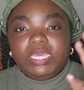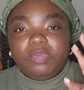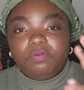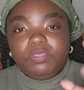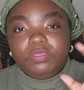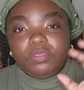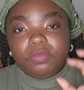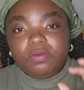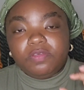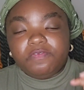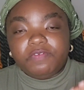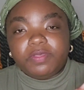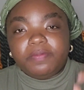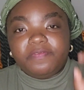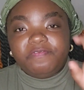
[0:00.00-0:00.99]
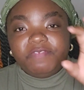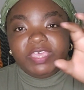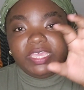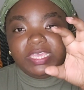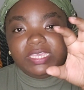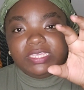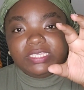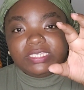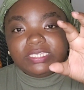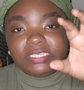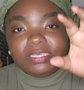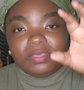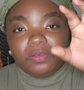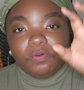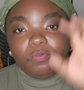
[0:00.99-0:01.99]
And when you're going from
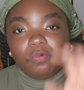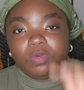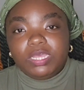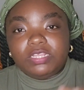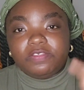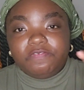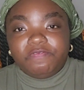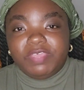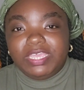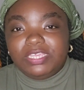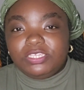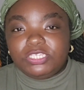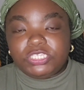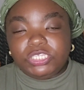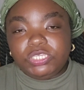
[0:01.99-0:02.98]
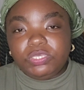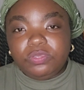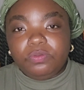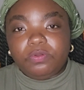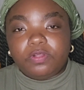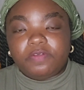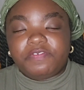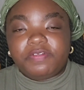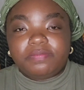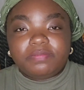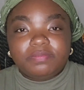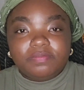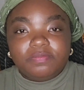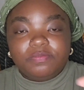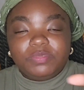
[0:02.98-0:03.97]
phase one to phase two or
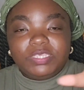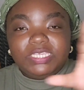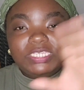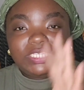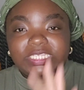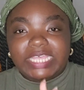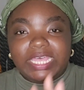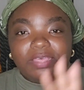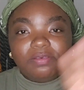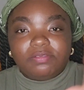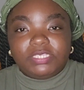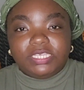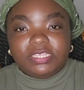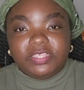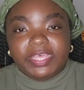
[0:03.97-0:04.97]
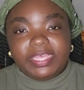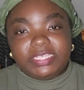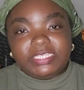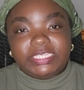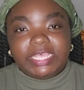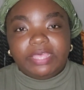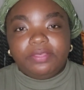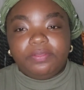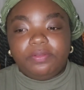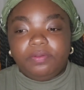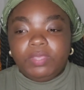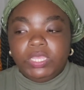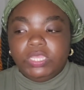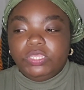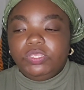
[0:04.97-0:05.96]
from this cycle to that
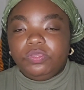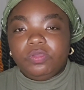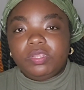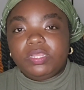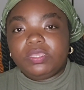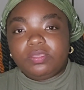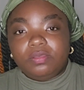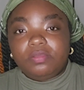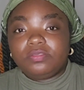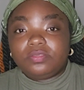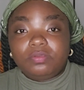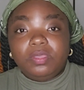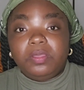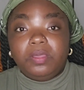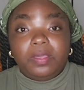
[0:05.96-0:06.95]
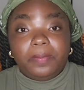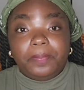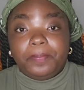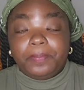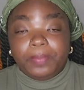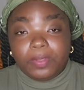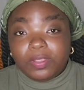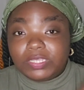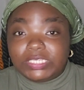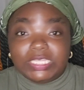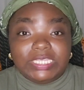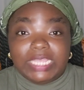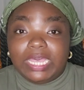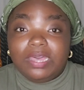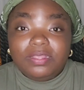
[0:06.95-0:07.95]
cycle, you're going to go through a
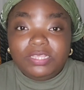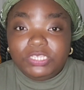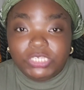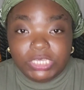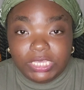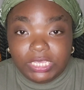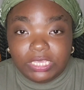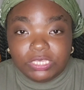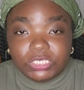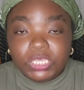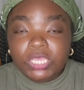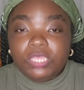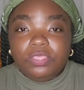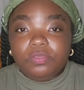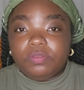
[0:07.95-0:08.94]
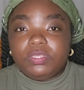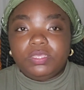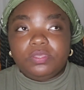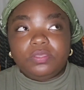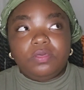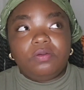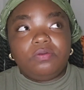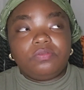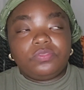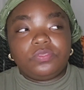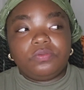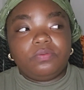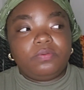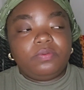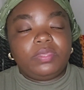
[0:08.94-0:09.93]
personality change. You're going to go
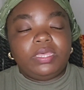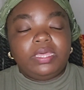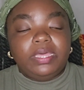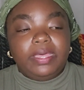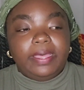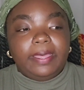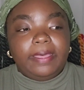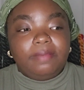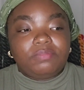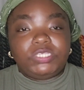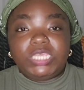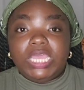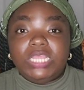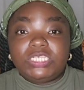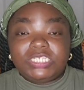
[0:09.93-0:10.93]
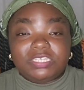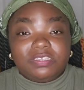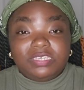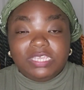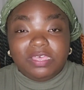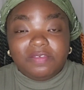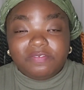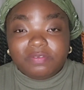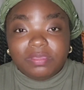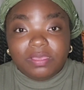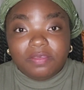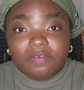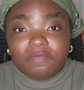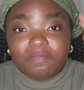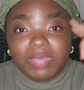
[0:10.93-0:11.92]
through um, changes of,
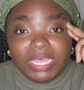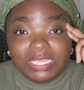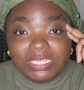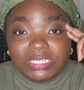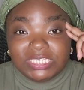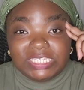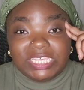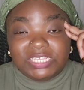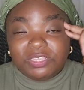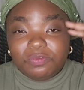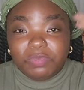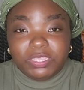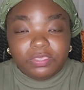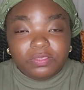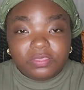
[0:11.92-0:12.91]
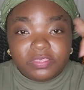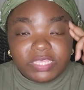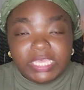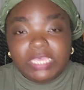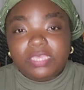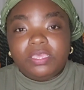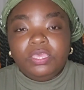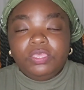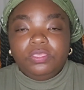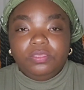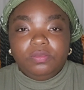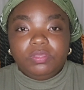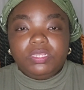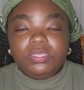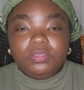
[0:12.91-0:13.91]
of mindset, the way you think.
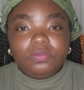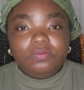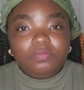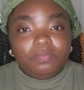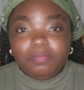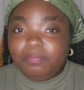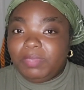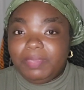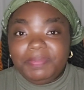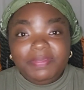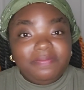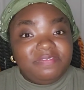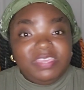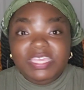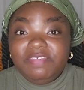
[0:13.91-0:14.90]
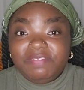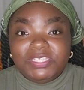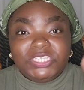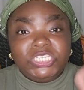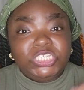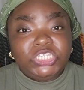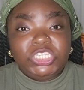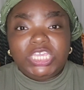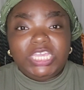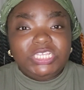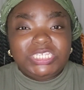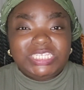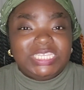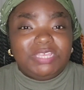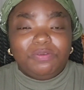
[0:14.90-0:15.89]
You're going to go maybe even t-
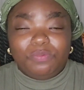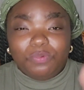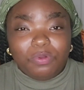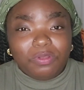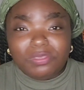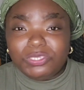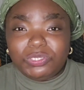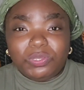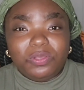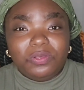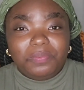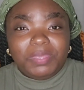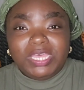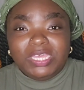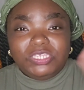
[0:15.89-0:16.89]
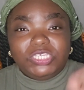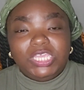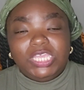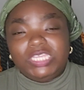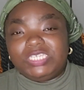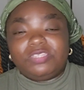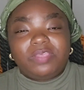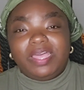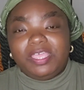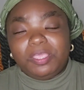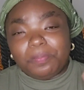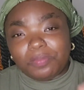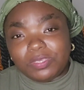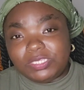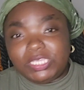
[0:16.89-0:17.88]
changes in wardrobe, changes in how you
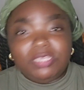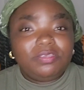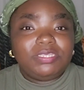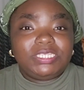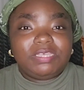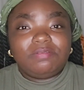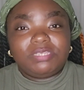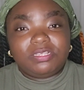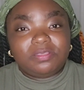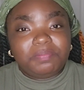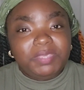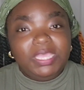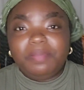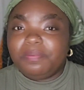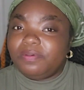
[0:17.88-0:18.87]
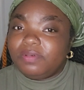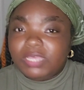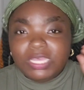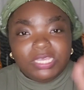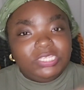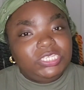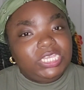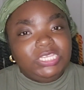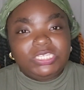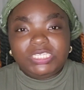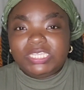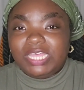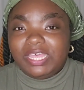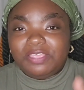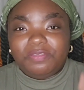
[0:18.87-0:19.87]
present yourself to other people,
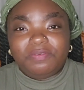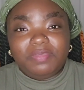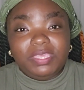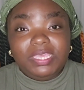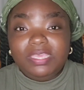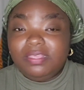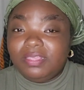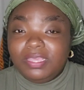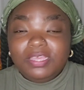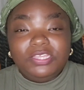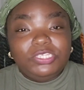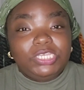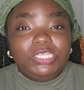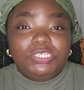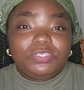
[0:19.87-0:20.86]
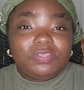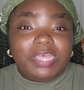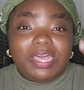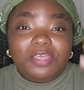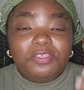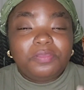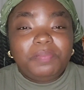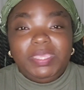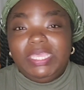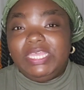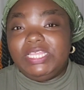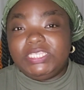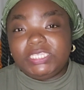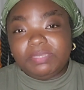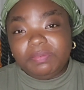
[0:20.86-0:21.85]
changes in how you eat, changes in how you be
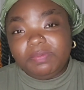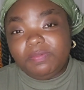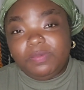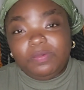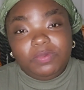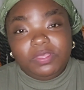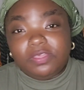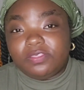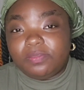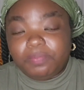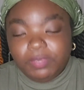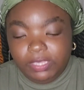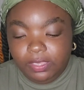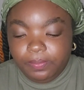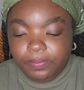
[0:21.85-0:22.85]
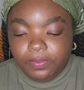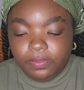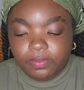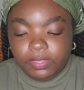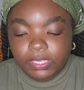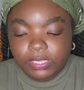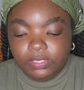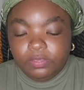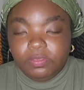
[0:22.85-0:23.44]
intimate with other people.